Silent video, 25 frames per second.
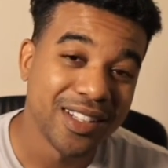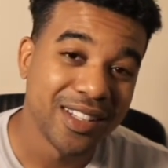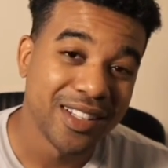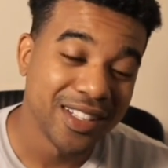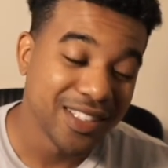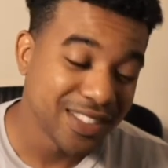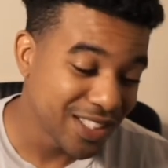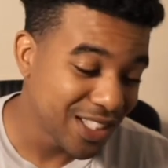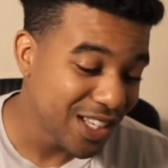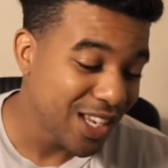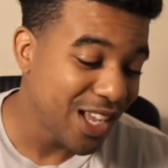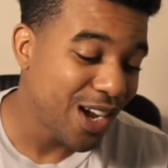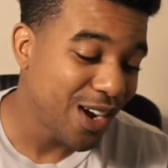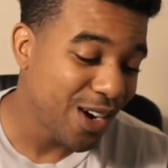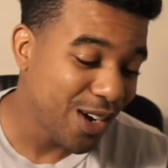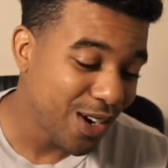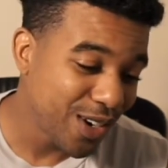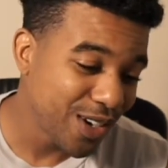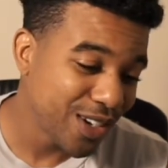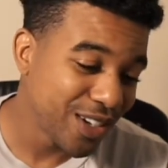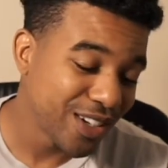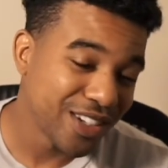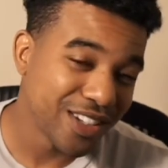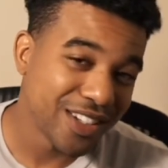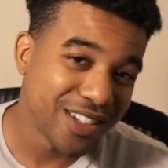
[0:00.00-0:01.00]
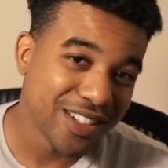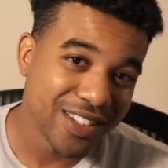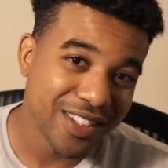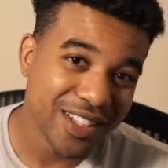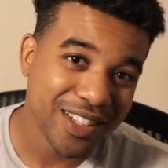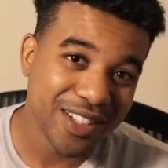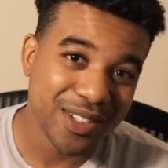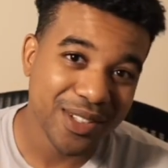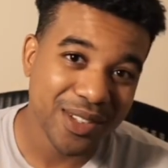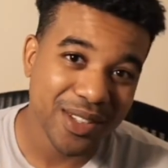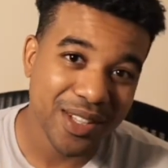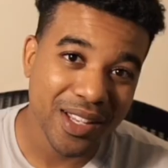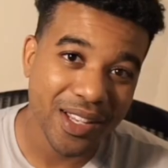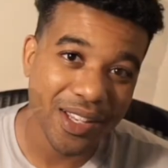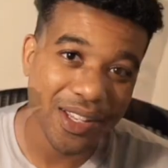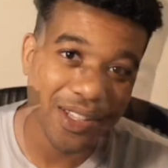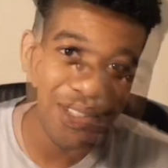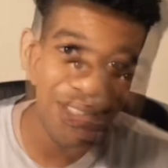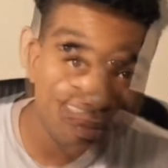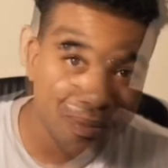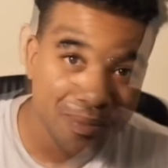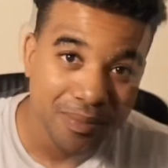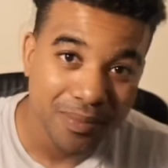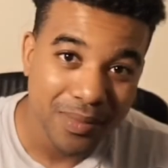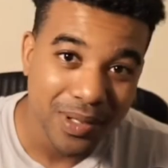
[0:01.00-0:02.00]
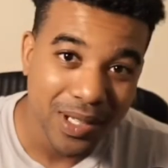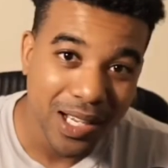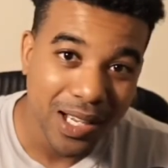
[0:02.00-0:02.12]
It's a lot harder than you think. So,